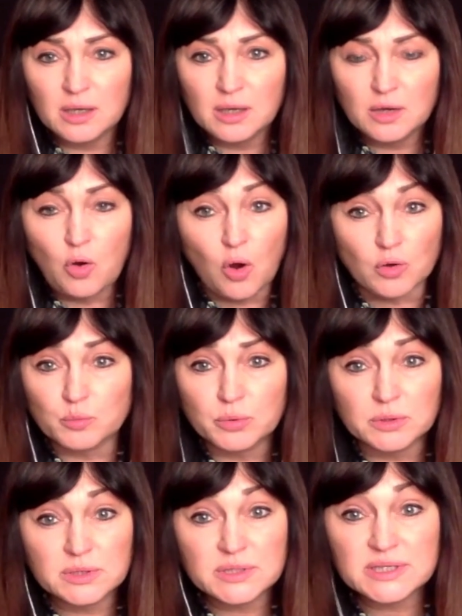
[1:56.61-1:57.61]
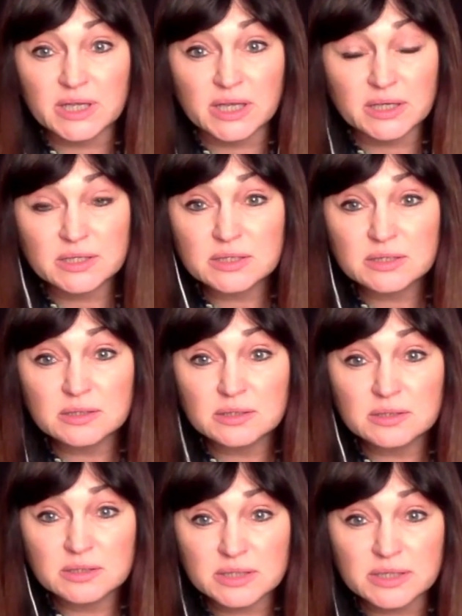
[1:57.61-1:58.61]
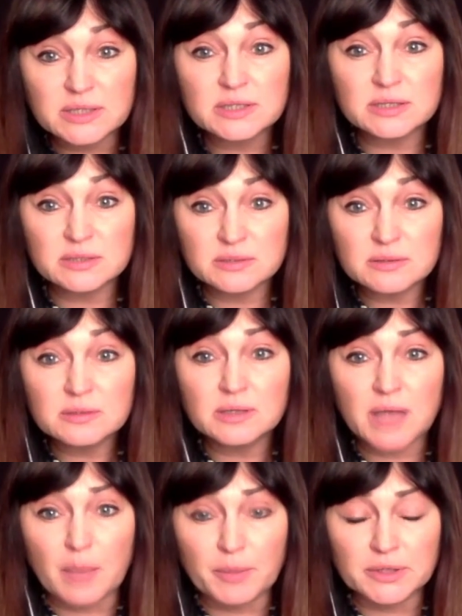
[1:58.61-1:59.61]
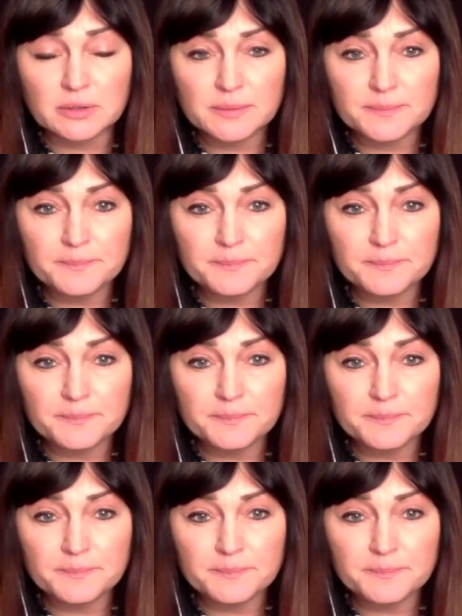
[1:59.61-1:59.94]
horrible things happened.